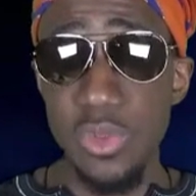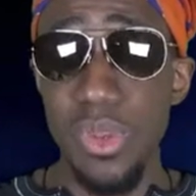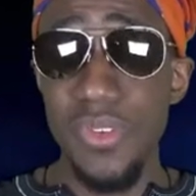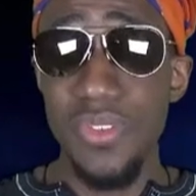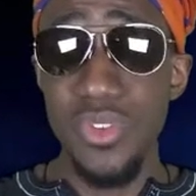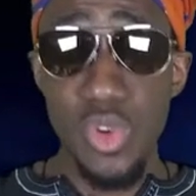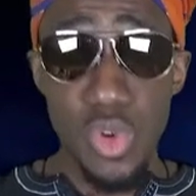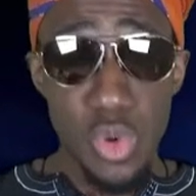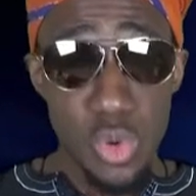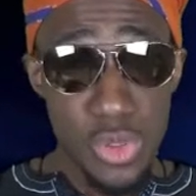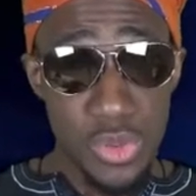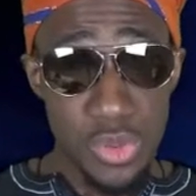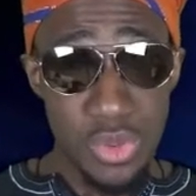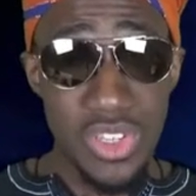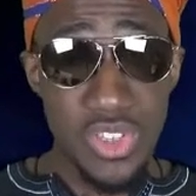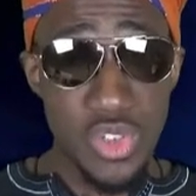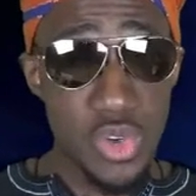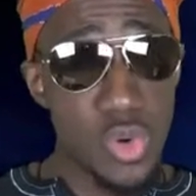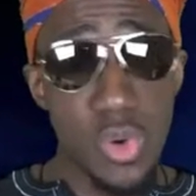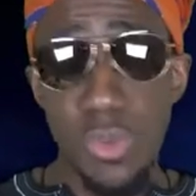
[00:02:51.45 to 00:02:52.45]
But if you don't go through
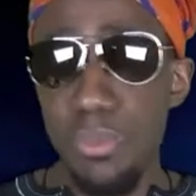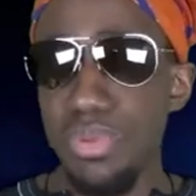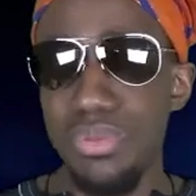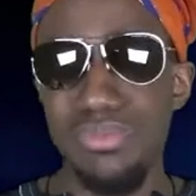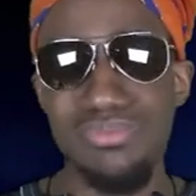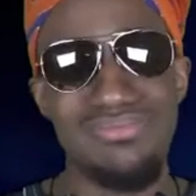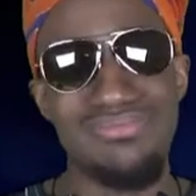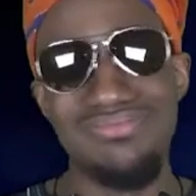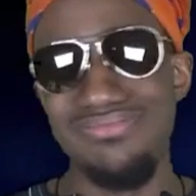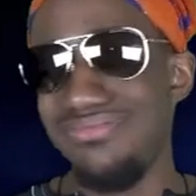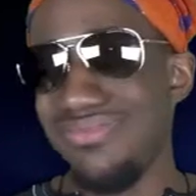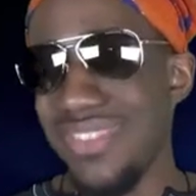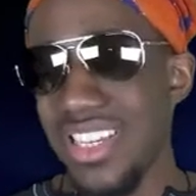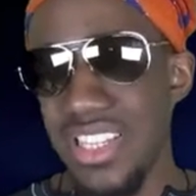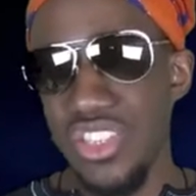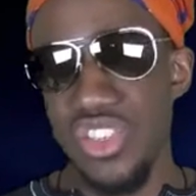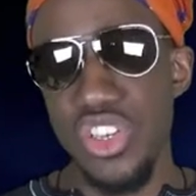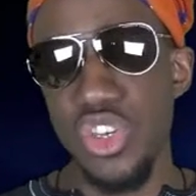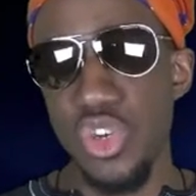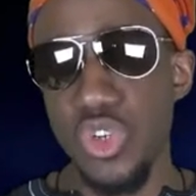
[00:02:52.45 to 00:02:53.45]
this group,
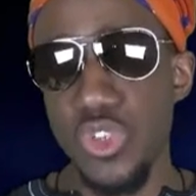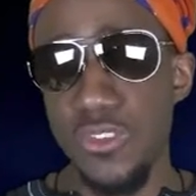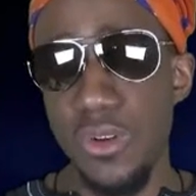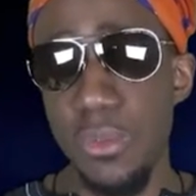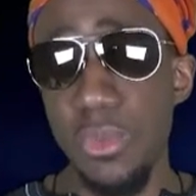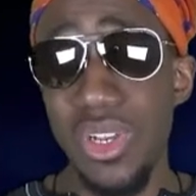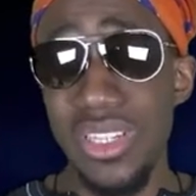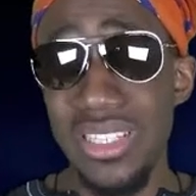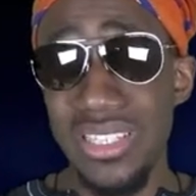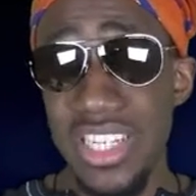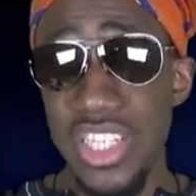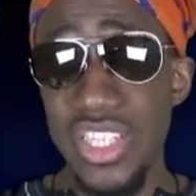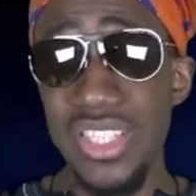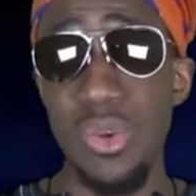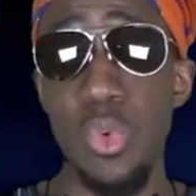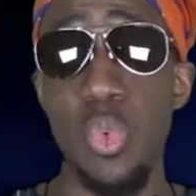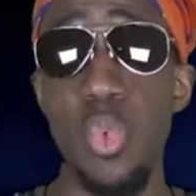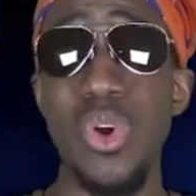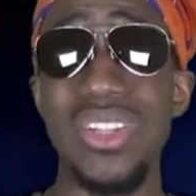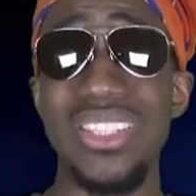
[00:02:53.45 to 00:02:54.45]
this is a huge flop because this
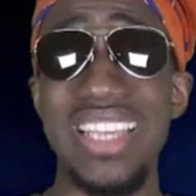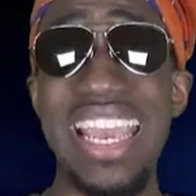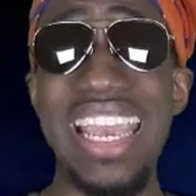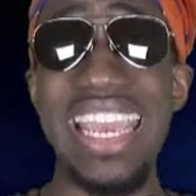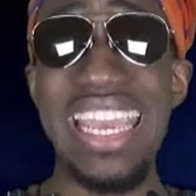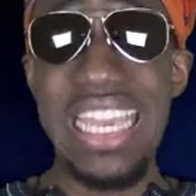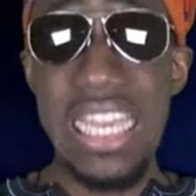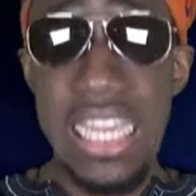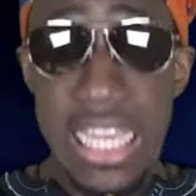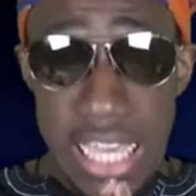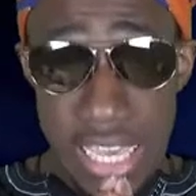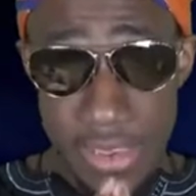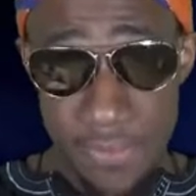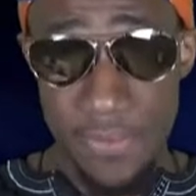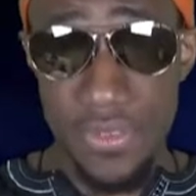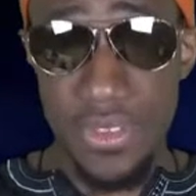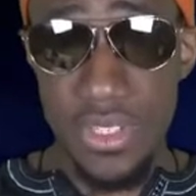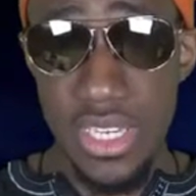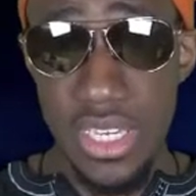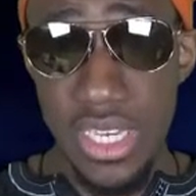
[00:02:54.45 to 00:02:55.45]
was a
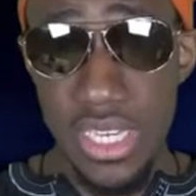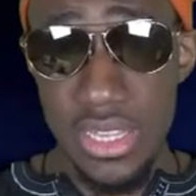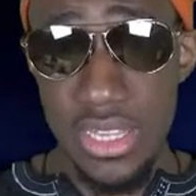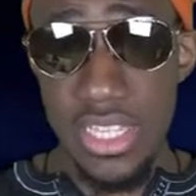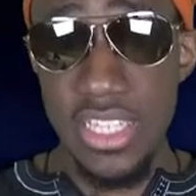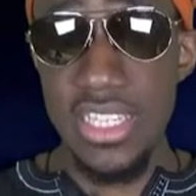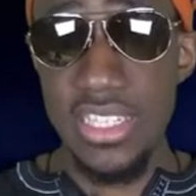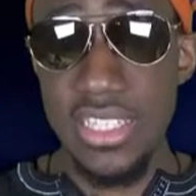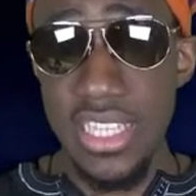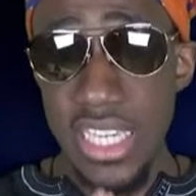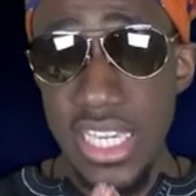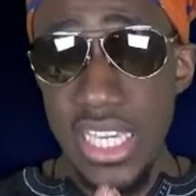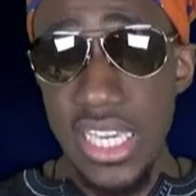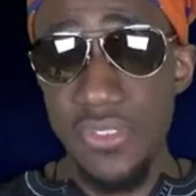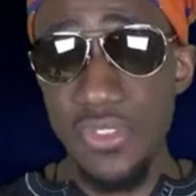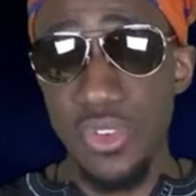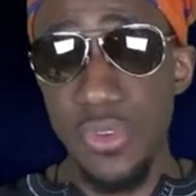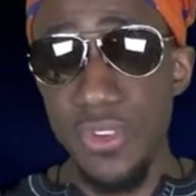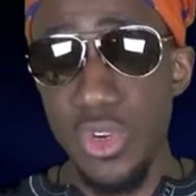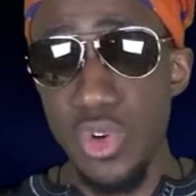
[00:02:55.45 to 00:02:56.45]
gift. This is a
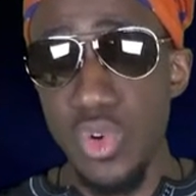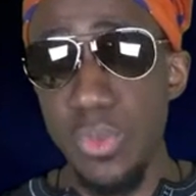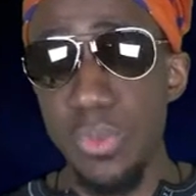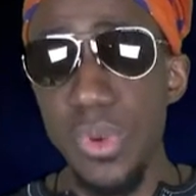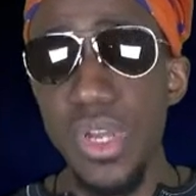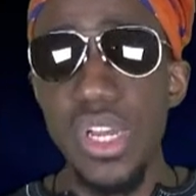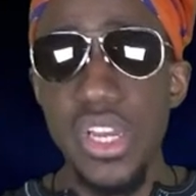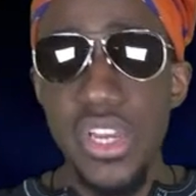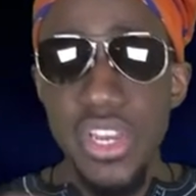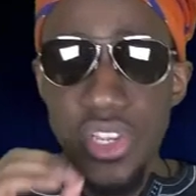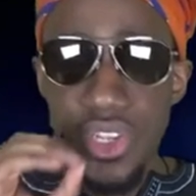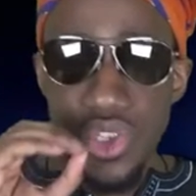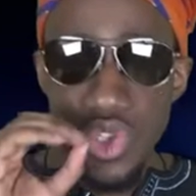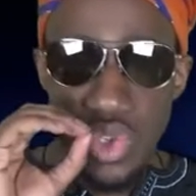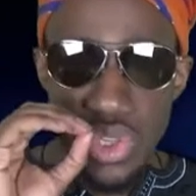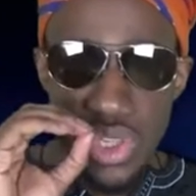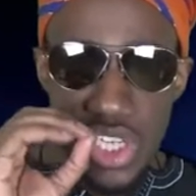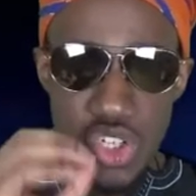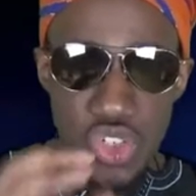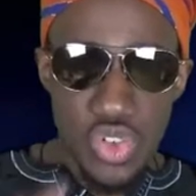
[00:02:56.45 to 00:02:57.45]
gift of a group.
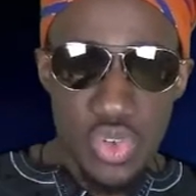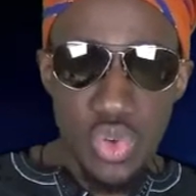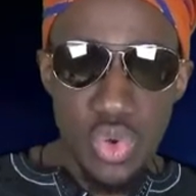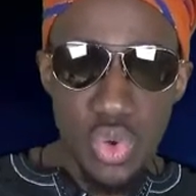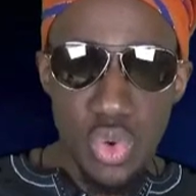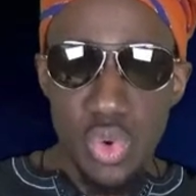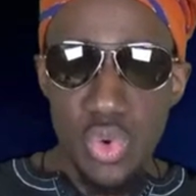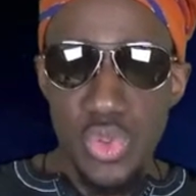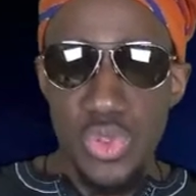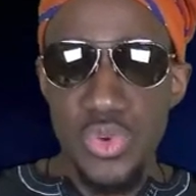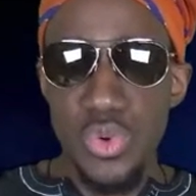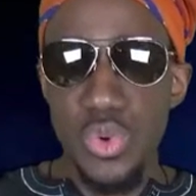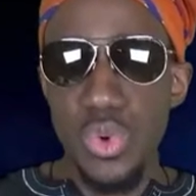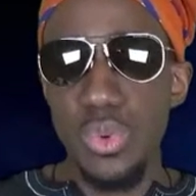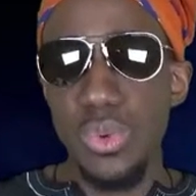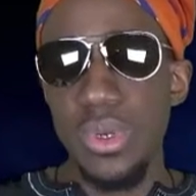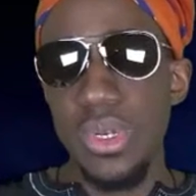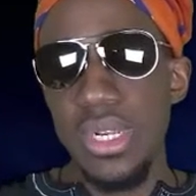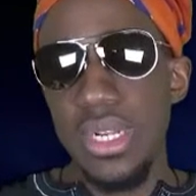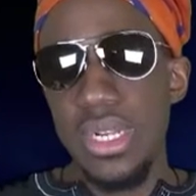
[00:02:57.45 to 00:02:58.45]
So they should go
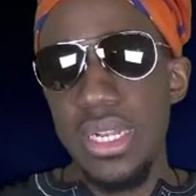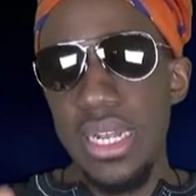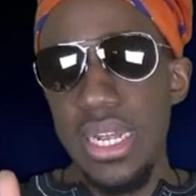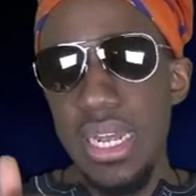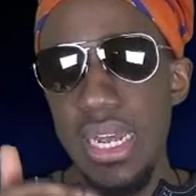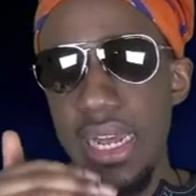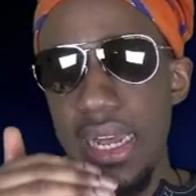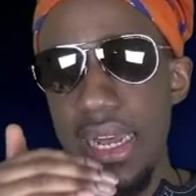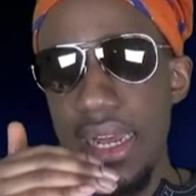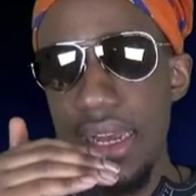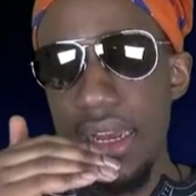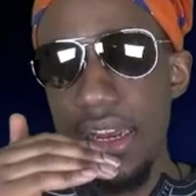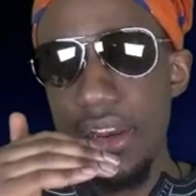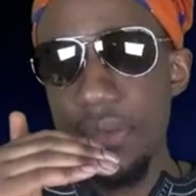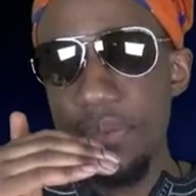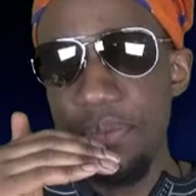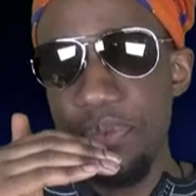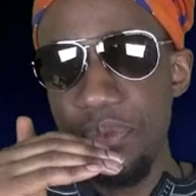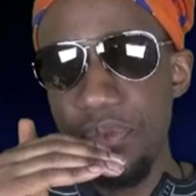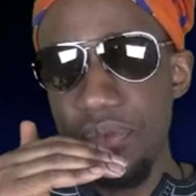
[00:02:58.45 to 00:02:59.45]
through.
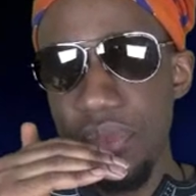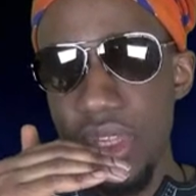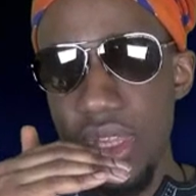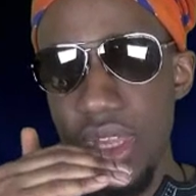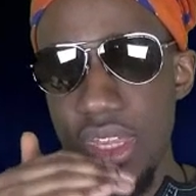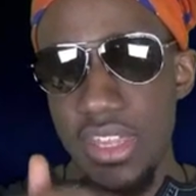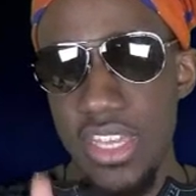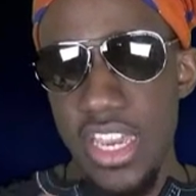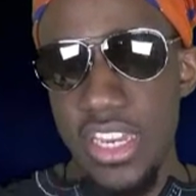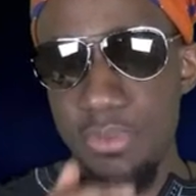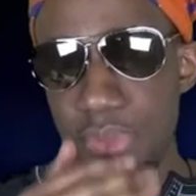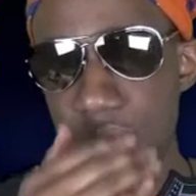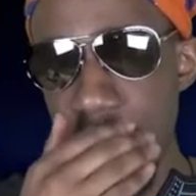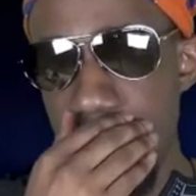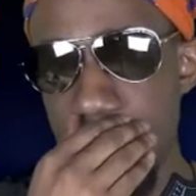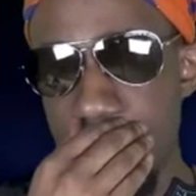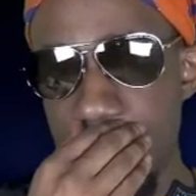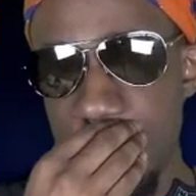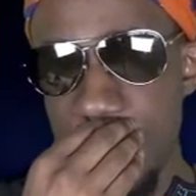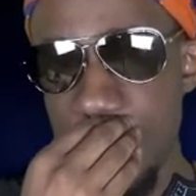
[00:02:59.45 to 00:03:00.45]
Third
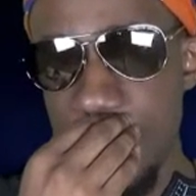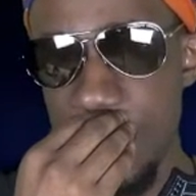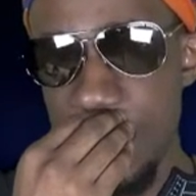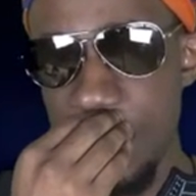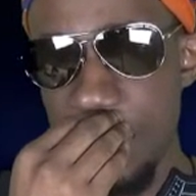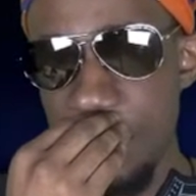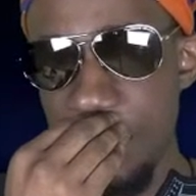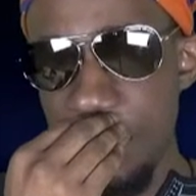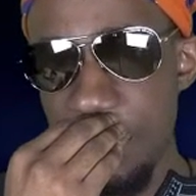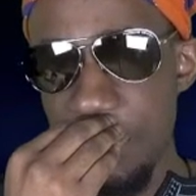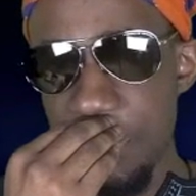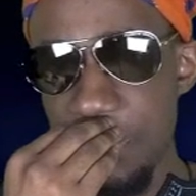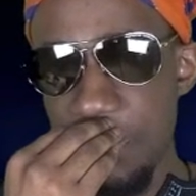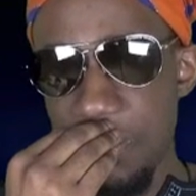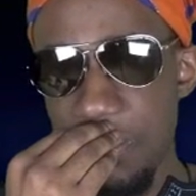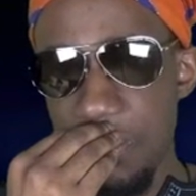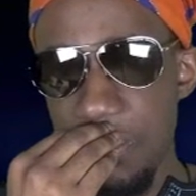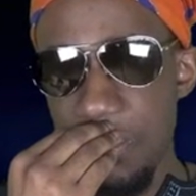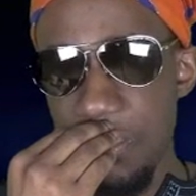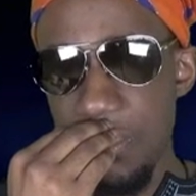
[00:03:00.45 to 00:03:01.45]
place,
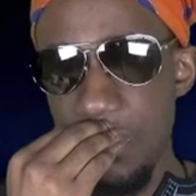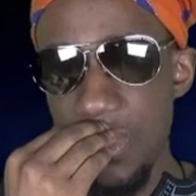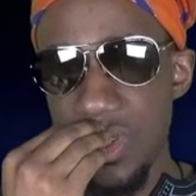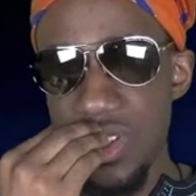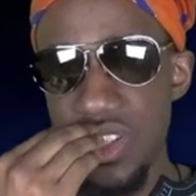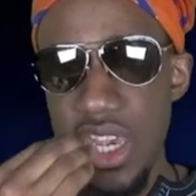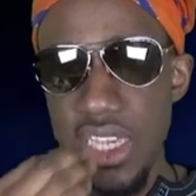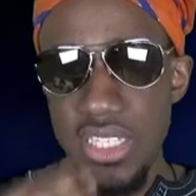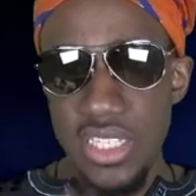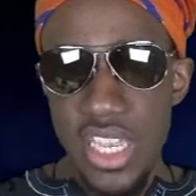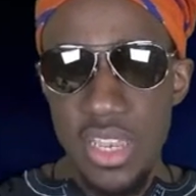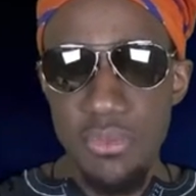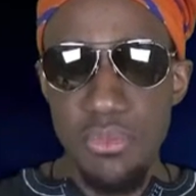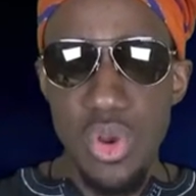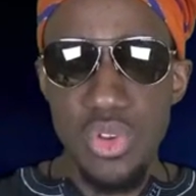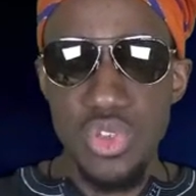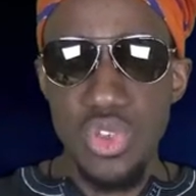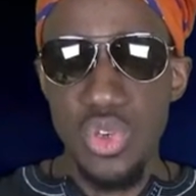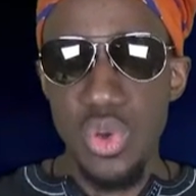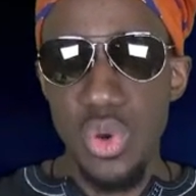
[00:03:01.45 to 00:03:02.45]
CSKA
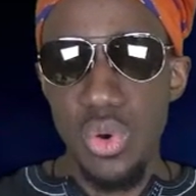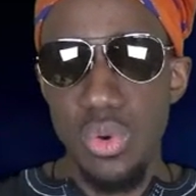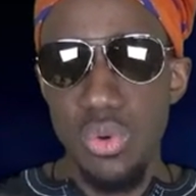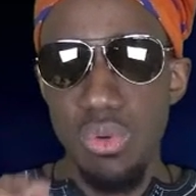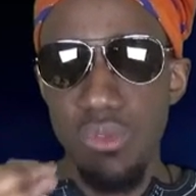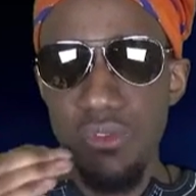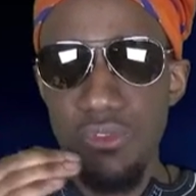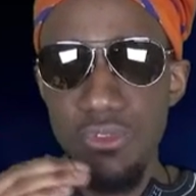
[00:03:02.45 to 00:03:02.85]
Moscow.